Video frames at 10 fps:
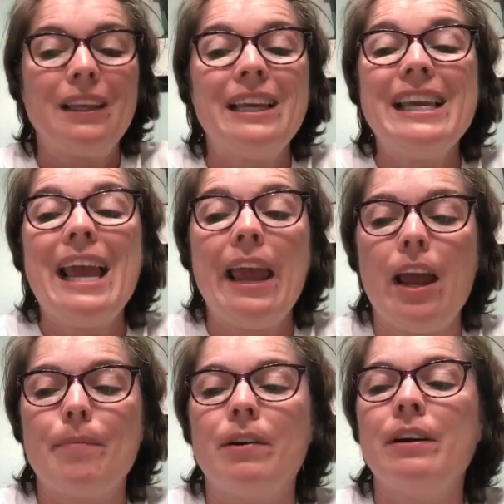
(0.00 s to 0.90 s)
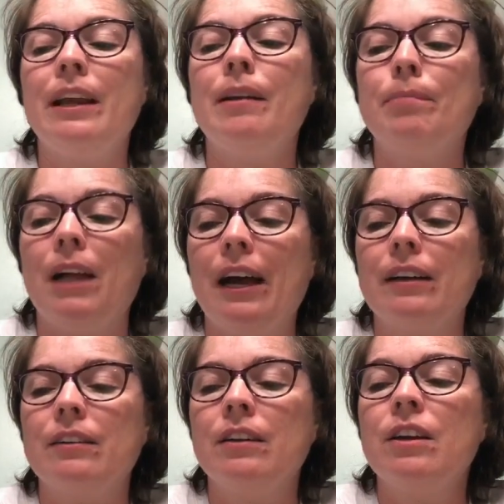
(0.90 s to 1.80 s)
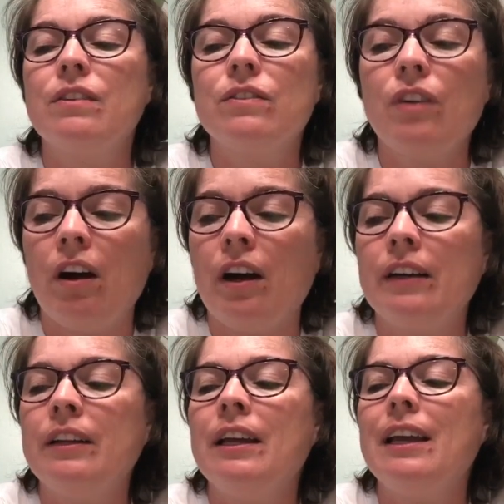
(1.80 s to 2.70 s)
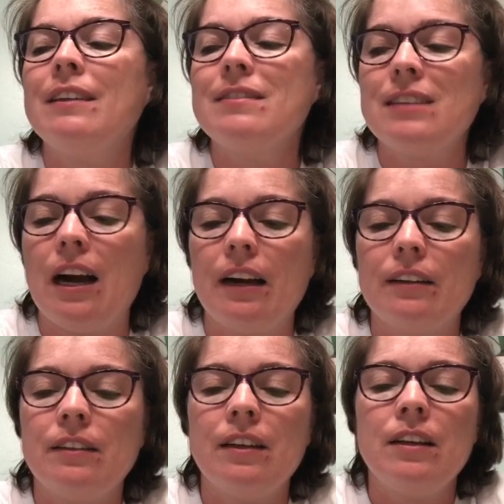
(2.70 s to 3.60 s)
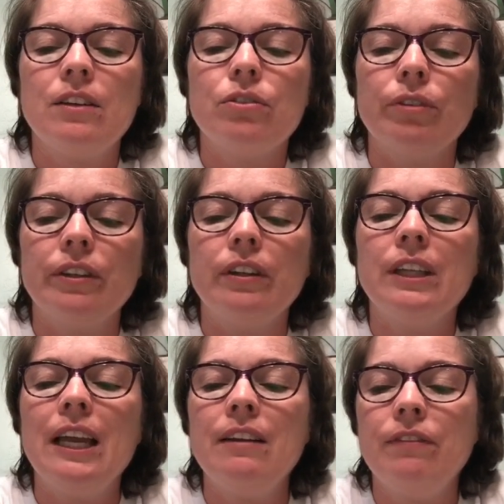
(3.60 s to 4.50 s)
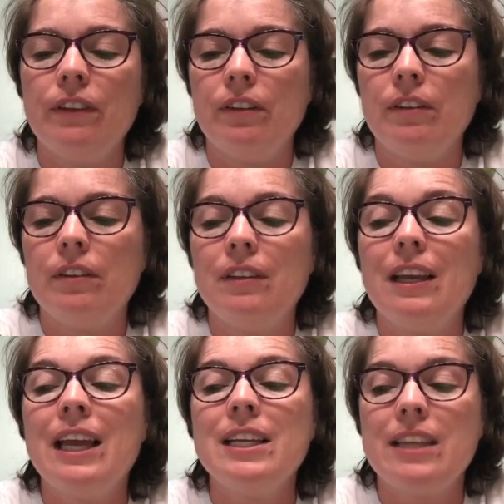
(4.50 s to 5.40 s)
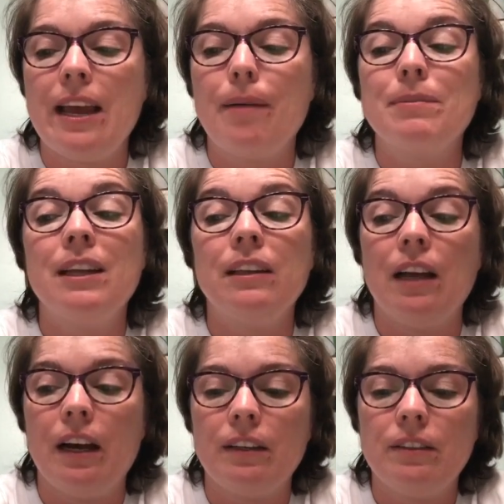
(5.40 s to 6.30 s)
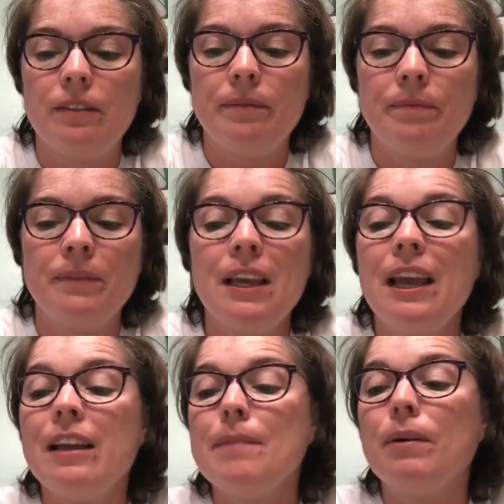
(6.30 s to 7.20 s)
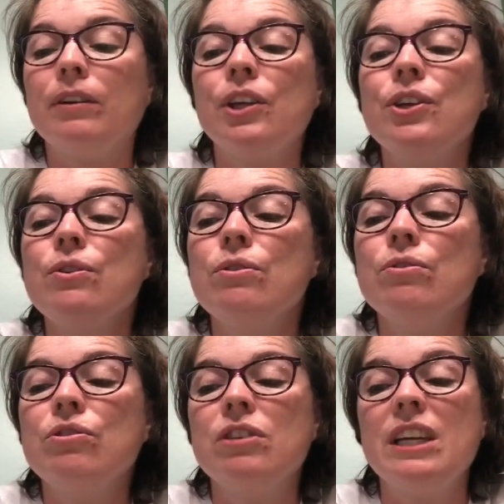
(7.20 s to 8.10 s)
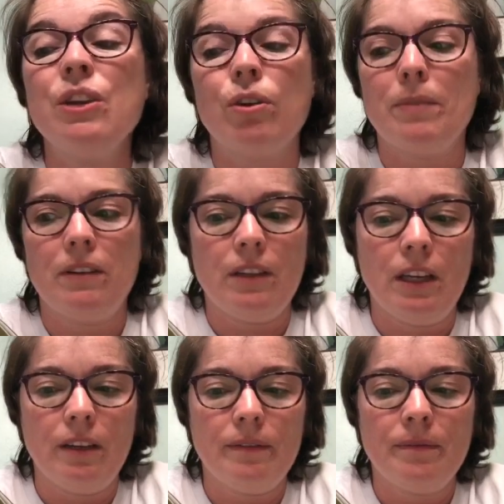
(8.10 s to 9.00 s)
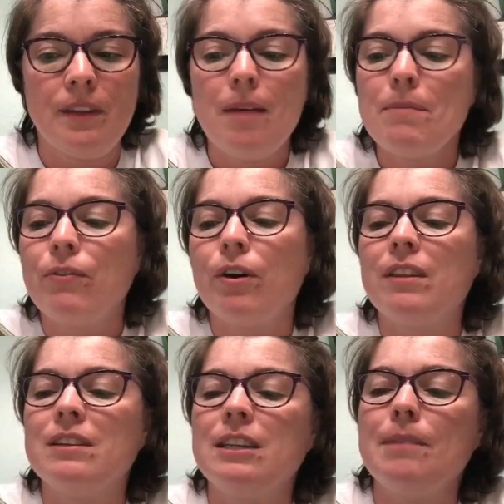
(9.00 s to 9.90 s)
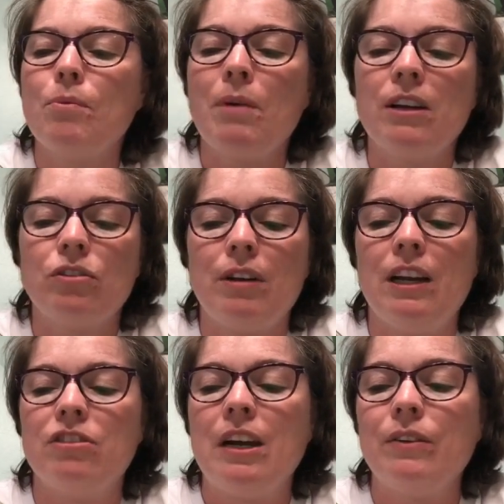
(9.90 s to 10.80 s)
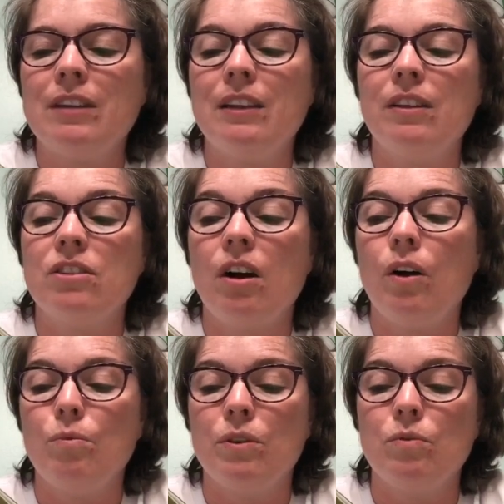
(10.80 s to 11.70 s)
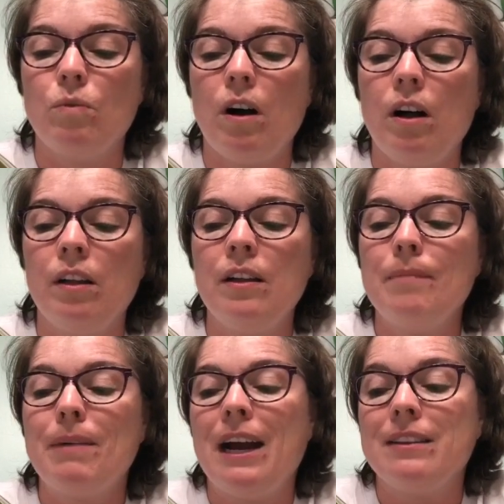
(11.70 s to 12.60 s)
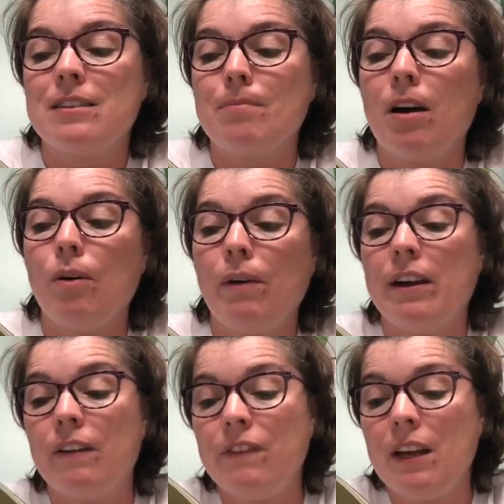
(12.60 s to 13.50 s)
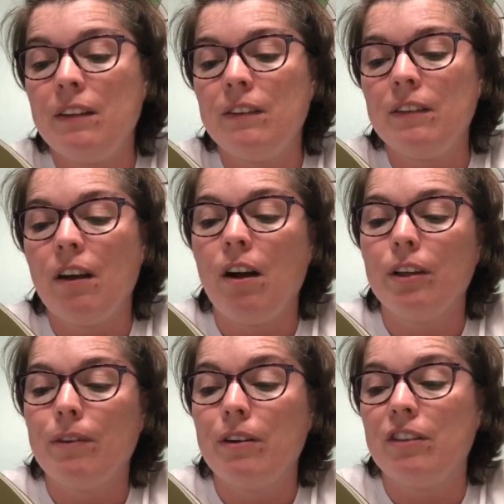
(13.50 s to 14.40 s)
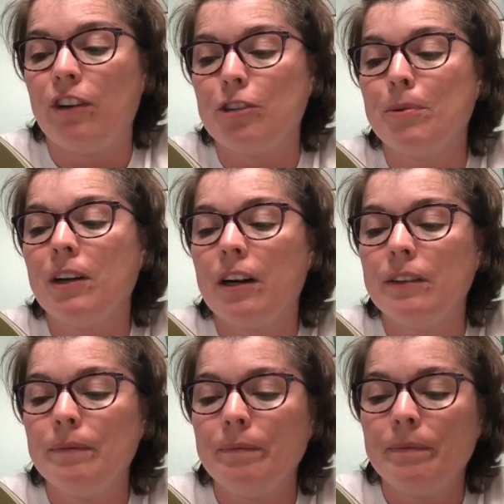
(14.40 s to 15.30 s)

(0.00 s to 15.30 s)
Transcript: he hammered and blocked, sawed and stopped, drilled and filled, and tapped and locked. And he built a huge, enormous thing before the deep, wet trench outside the tall wooden wall behind the small wire fence all around his vegetable garden.